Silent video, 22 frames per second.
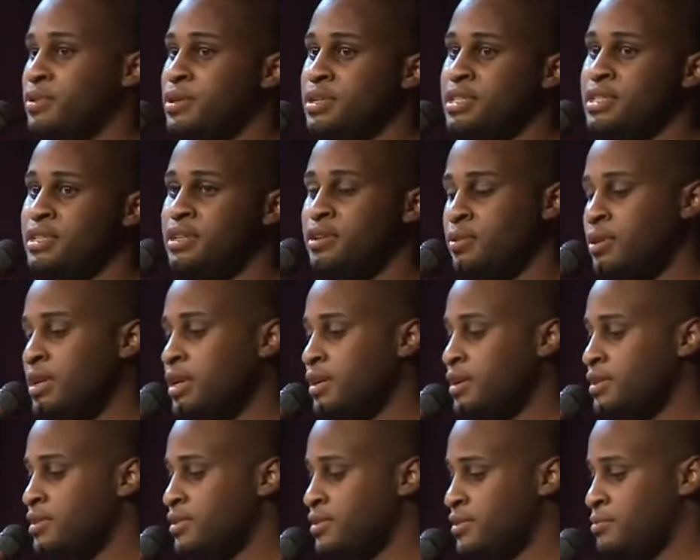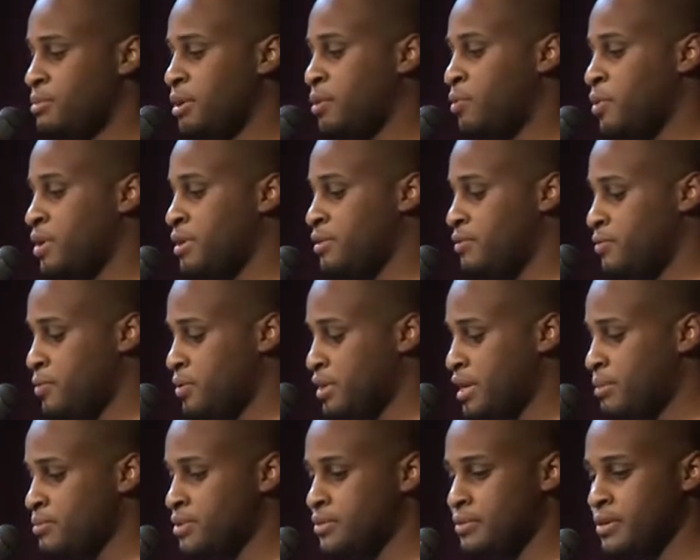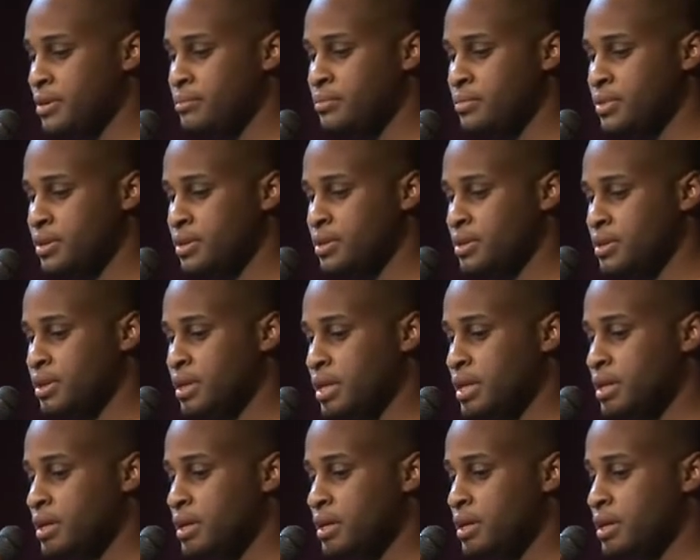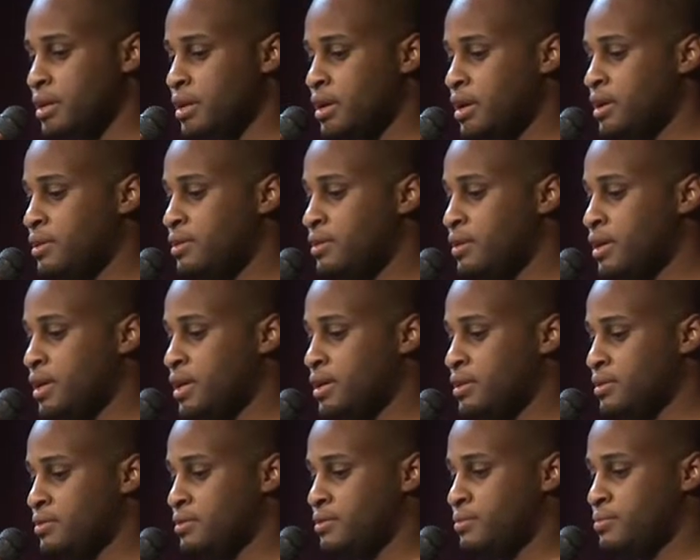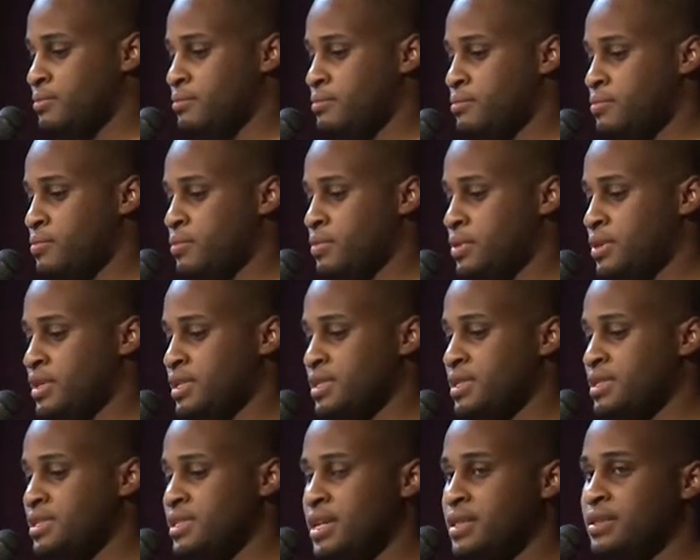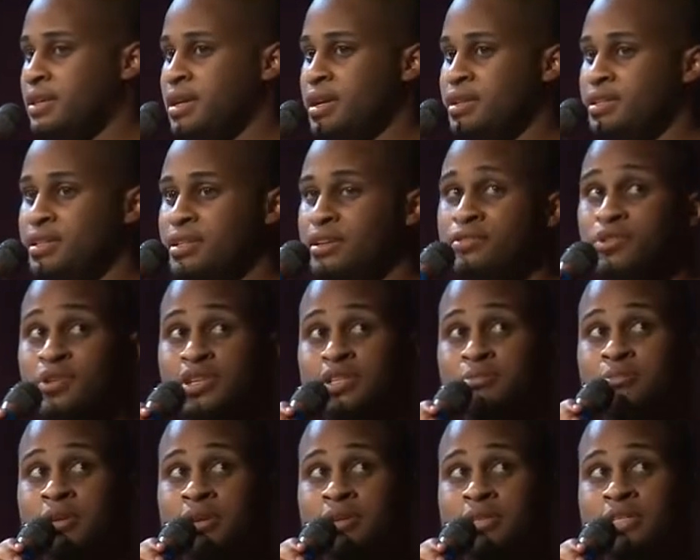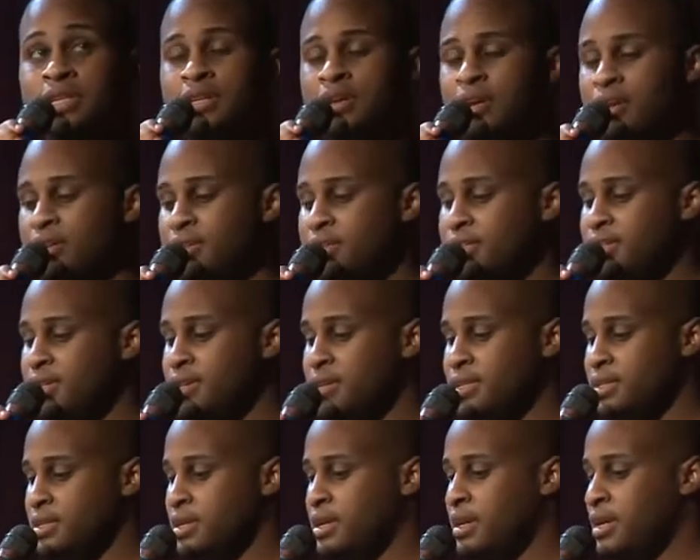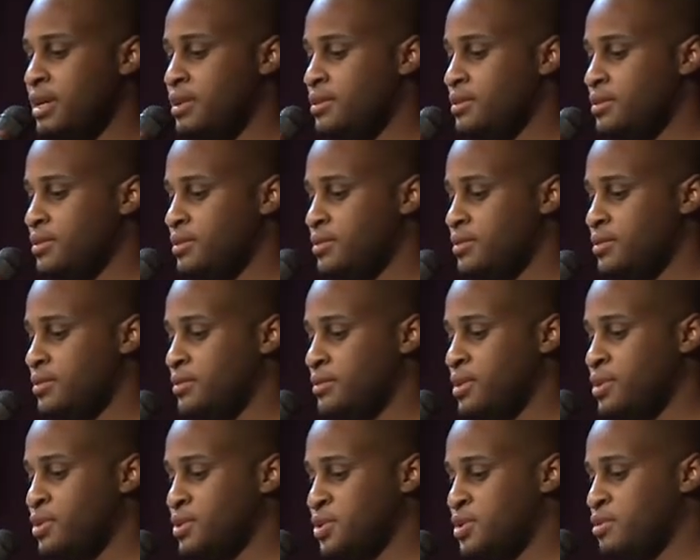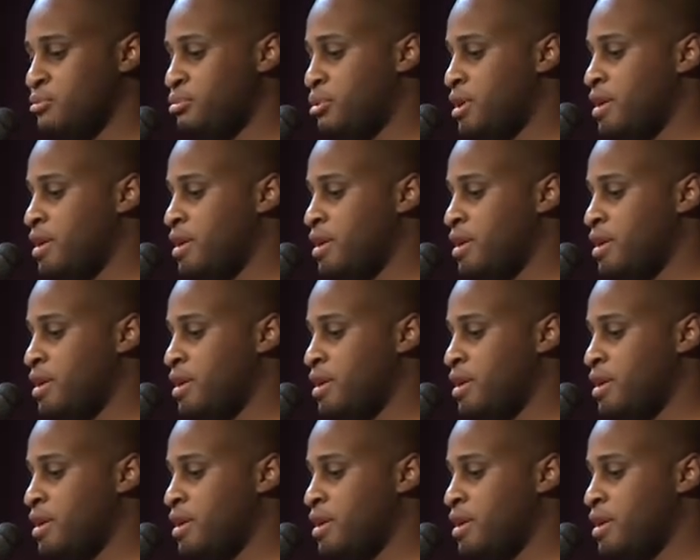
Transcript: of goods and ingredients, about where their food comes from. And I think this hints at the idea of transparency and honesty in design, the notion of